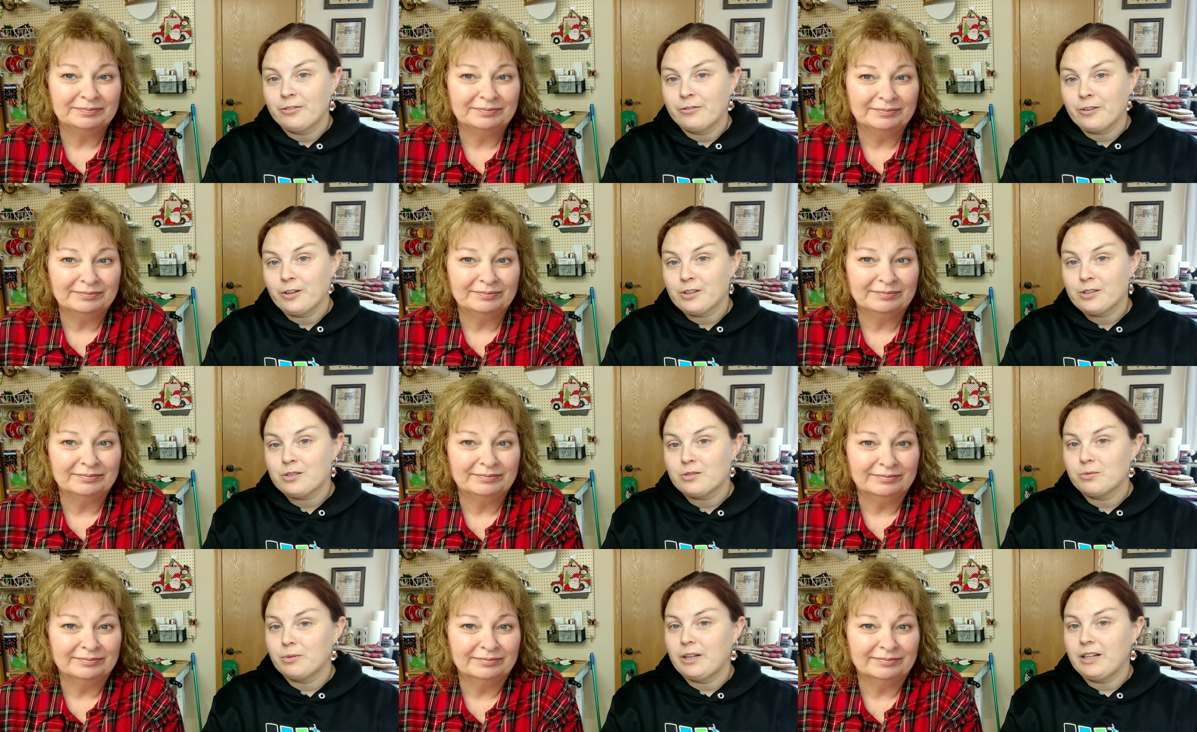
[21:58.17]
Speaker 1: the
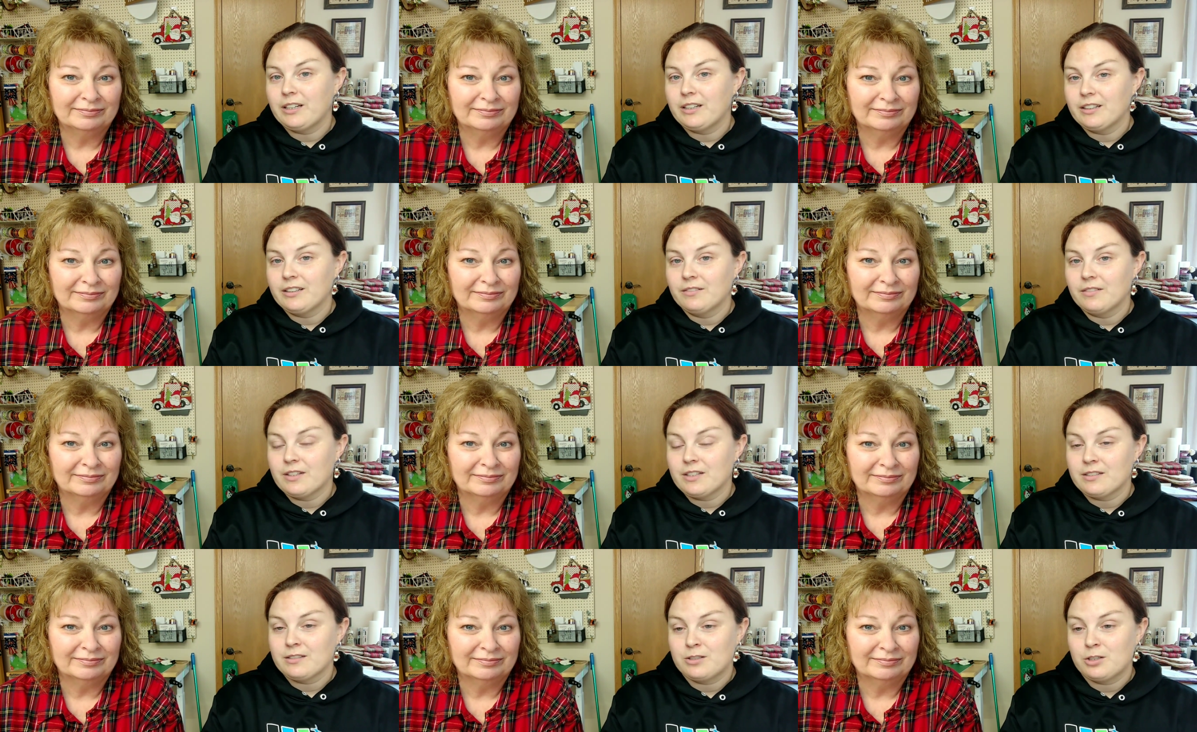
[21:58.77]
first week
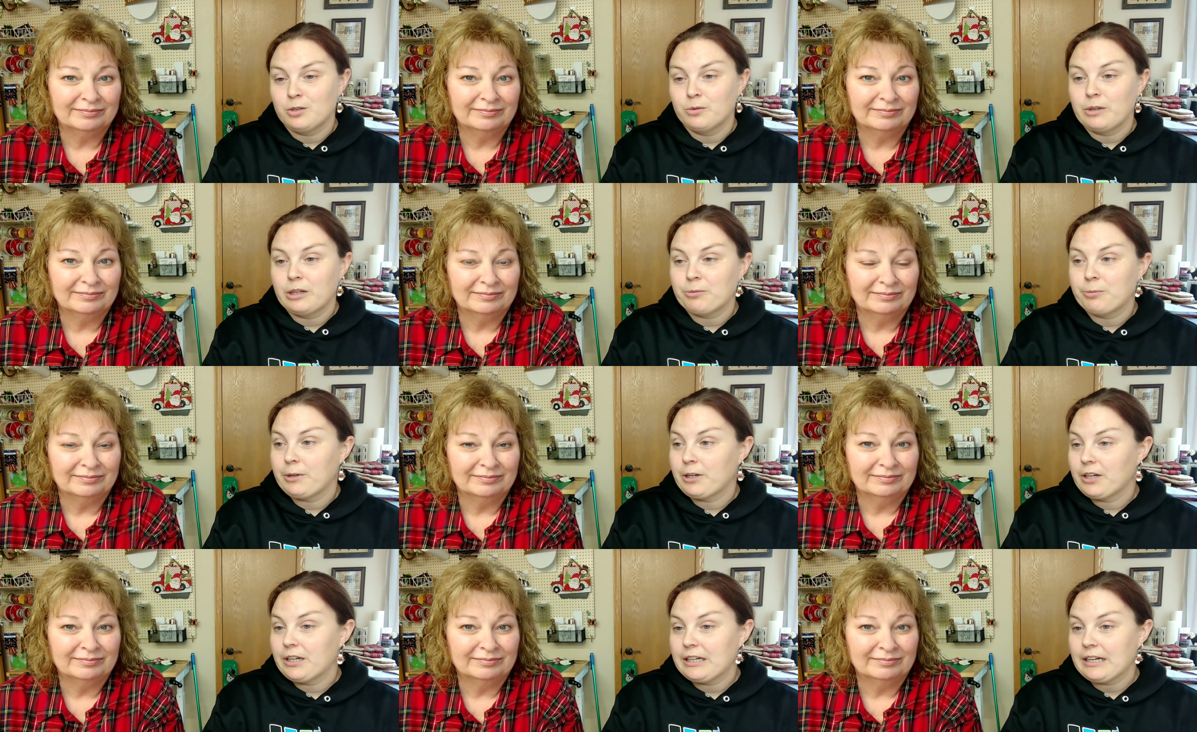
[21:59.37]
of this
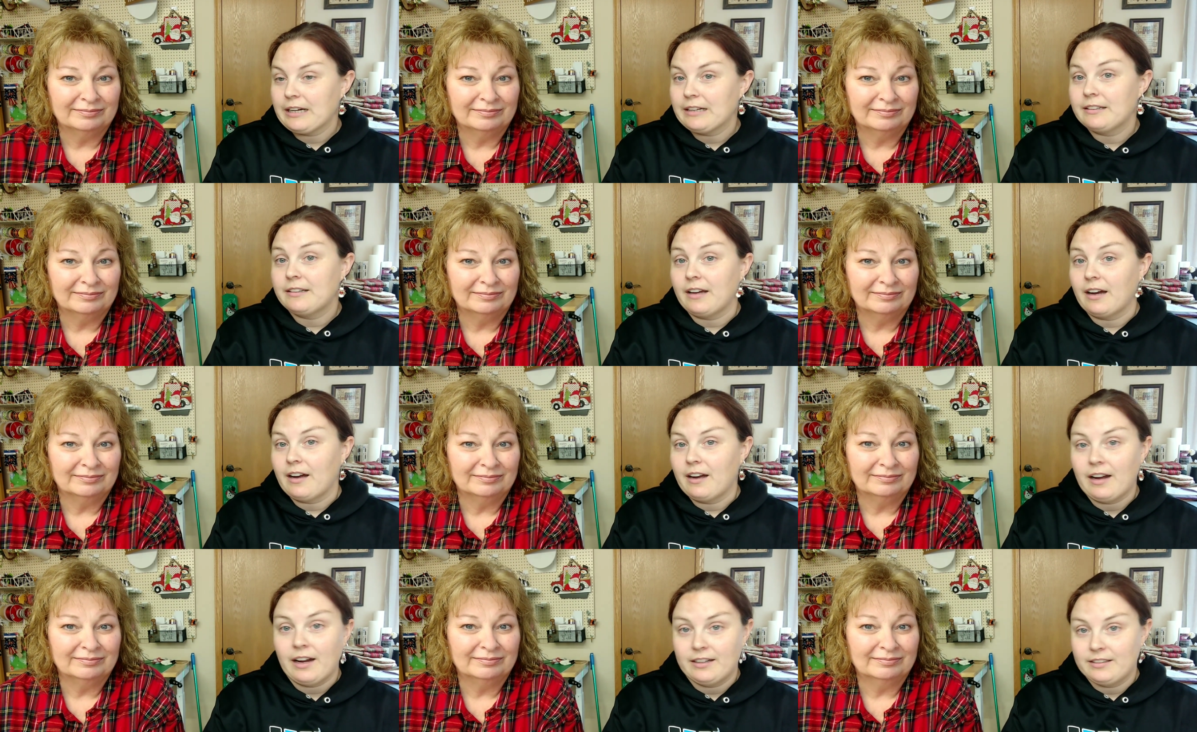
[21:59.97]
two-week period, I,
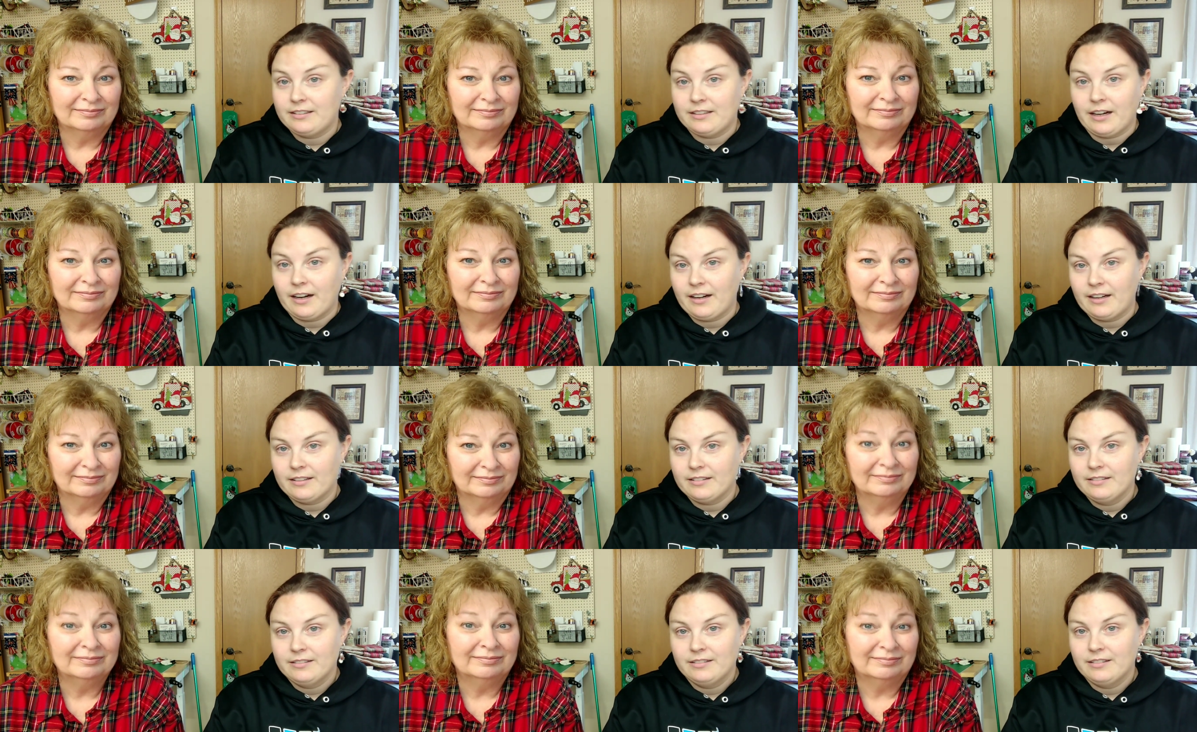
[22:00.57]
di I
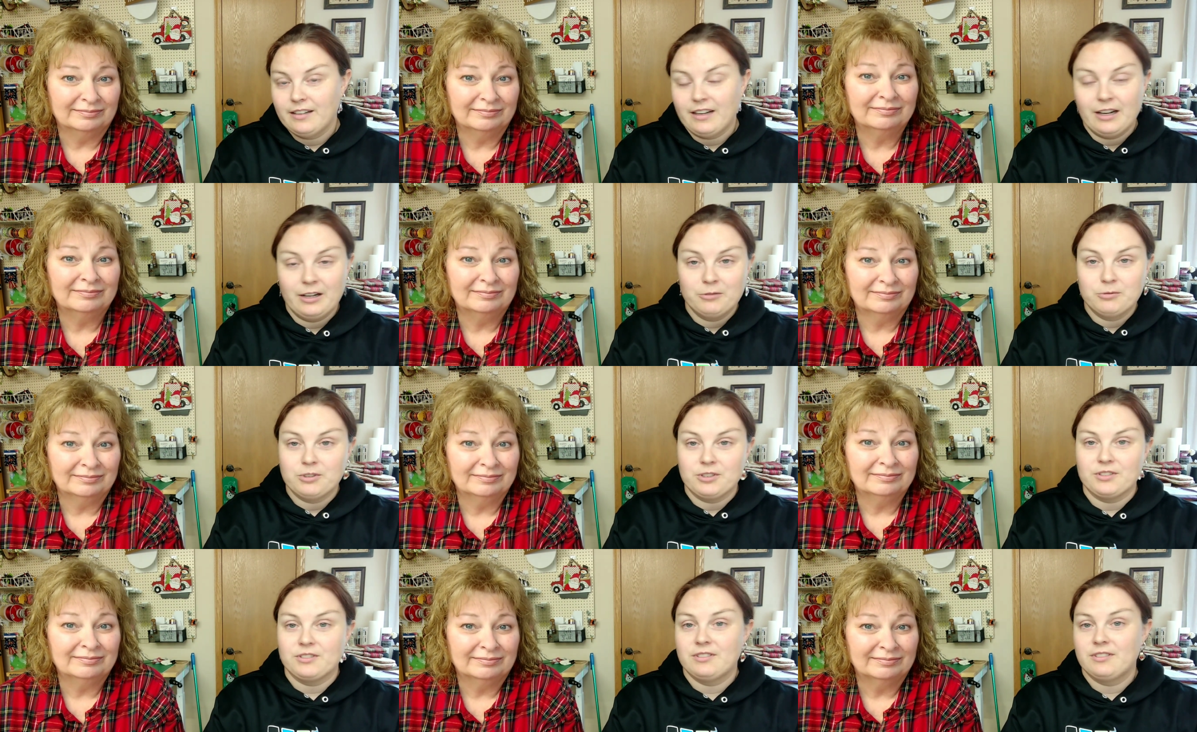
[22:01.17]
died.
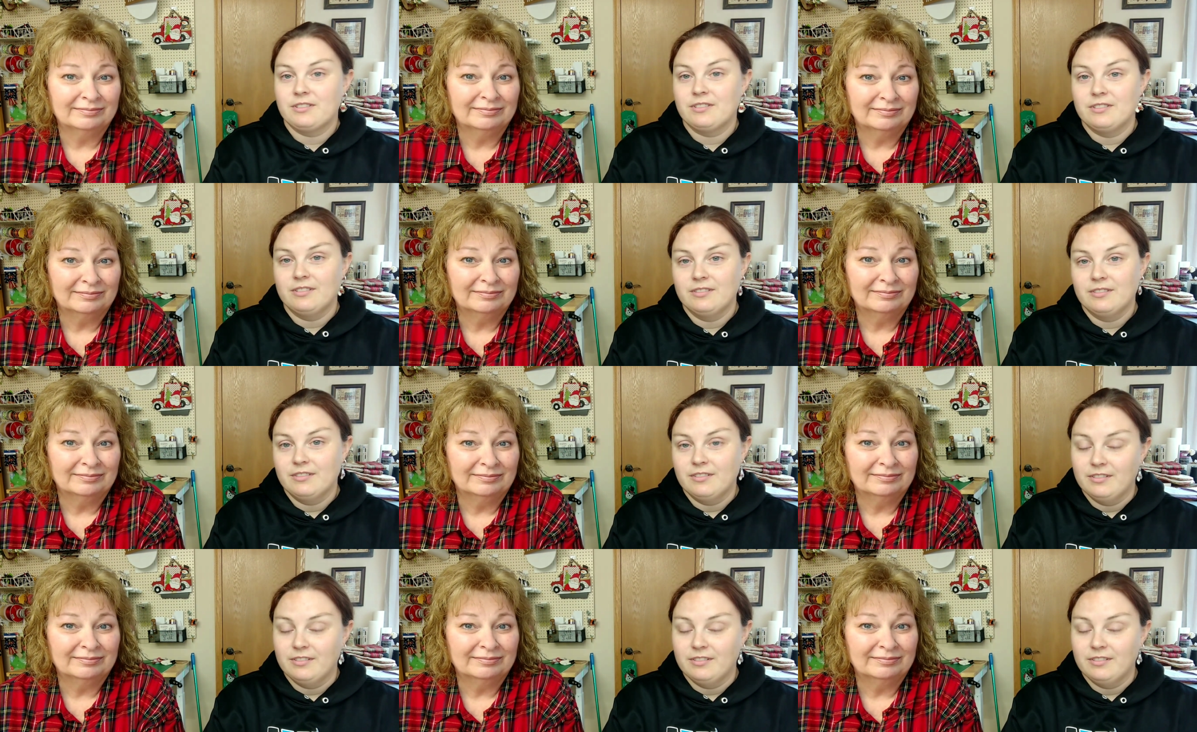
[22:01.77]
I was